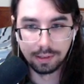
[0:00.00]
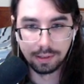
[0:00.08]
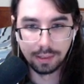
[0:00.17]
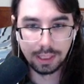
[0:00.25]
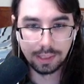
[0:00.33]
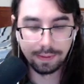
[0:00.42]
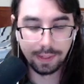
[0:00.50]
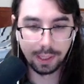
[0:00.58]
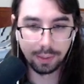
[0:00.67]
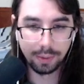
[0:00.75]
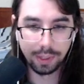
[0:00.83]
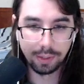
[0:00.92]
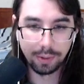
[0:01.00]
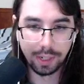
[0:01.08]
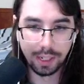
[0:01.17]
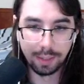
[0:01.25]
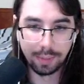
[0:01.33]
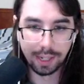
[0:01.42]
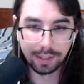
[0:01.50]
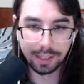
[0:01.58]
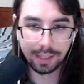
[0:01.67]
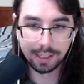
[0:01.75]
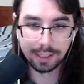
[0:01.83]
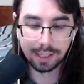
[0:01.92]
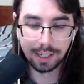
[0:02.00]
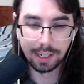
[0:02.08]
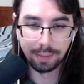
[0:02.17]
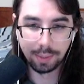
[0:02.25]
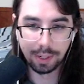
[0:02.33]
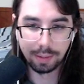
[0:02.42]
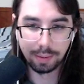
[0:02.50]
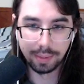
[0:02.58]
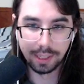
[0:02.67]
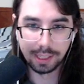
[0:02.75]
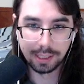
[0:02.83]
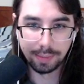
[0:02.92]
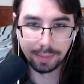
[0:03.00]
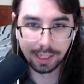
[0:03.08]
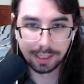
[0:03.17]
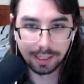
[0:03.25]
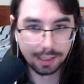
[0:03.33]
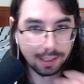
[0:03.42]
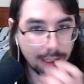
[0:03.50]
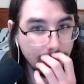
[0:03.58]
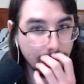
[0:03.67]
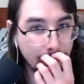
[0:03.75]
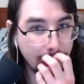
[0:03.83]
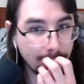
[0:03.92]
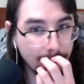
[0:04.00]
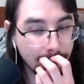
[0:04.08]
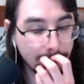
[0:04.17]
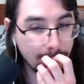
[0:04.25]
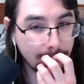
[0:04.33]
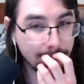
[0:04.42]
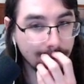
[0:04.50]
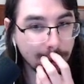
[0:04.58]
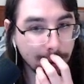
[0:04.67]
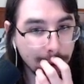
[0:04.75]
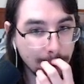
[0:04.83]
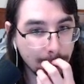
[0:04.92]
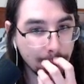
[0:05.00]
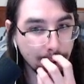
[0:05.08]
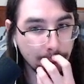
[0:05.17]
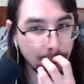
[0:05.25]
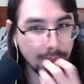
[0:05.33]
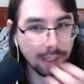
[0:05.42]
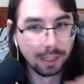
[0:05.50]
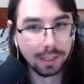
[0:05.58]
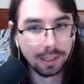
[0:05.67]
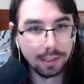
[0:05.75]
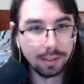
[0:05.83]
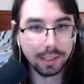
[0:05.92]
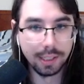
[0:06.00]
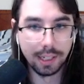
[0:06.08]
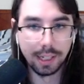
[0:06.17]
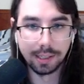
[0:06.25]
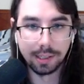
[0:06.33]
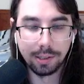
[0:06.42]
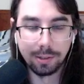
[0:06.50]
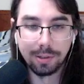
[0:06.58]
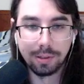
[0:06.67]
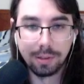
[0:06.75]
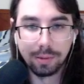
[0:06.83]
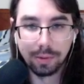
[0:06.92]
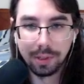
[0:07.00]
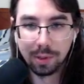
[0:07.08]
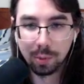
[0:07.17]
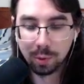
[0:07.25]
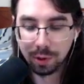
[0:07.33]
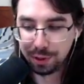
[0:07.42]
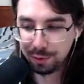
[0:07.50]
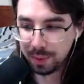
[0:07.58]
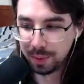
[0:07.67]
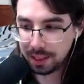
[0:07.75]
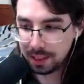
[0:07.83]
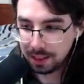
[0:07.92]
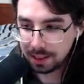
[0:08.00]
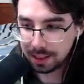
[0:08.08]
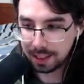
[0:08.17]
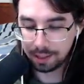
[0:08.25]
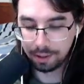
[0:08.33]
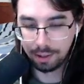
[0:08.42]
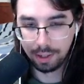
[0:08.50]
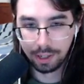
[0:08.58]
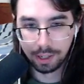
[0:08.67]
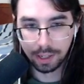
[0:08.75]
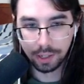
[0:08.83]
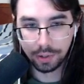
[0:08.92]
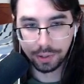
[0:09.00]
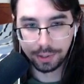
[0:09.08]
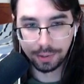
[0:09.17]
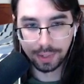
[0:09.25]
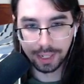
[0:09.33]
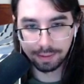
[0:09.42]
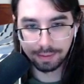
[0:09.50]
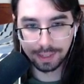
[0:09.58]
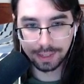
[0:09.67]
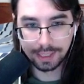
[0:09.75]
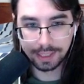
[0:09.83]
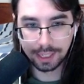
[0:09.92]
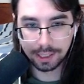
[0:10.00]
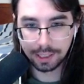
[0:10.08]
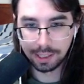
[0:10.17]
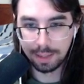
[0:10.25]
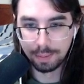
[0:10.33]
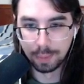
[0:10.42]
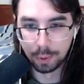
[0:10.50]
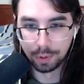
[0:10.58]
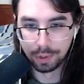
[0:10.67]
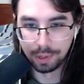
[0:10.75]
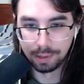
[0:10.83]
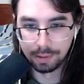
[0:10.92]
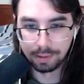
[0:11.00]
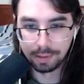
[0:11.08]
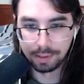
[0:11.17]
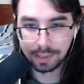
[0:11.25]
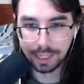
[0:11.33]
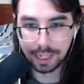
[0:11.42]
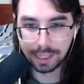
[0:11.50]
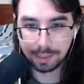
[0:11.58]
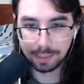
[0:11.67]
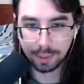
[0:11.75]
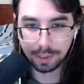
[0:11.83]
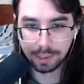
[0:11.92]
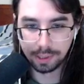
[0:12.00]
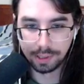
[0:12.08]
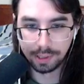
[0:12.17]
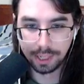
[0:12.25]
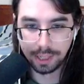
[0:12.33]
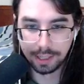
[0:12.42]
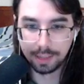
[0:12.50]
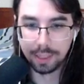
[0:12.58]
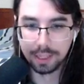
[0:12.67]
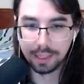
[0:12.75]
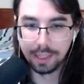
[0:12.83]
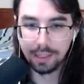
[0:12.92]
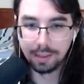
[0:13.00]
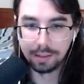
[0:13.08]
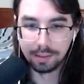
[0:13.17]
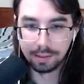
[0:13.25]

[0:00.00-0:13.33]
Just feeling really great about this, and I'd probably expect to see the Dragonfly frozen too, but choosing not to. We're in the world of monkeys now. Although the Dragonfly is actually more stats per turn than the monkey.